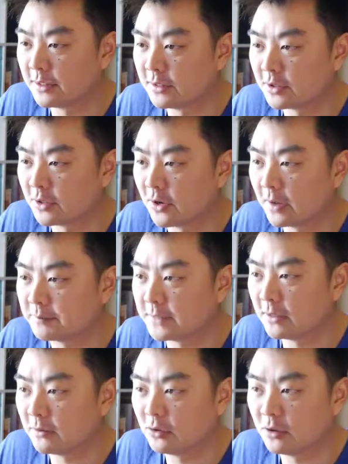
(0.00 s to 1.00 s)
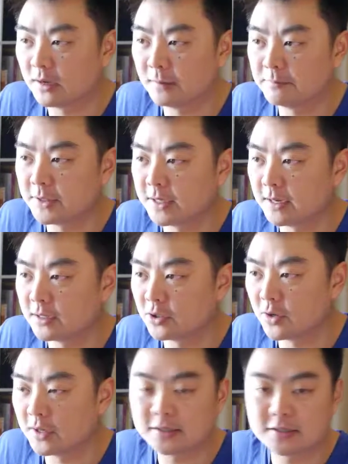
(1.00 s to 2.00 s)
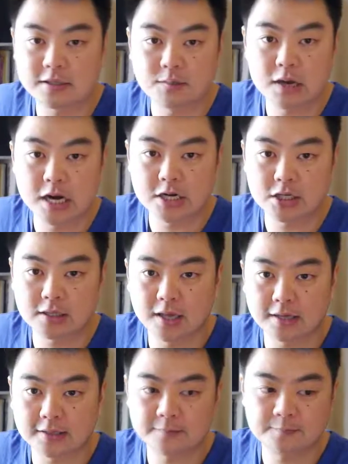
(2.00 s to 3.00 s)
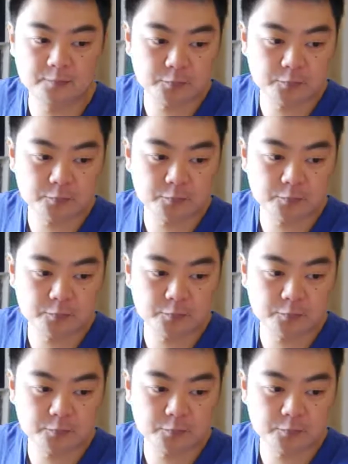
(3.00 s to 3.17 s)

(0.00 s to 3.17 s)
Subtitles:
into your update loop under your entity manager class.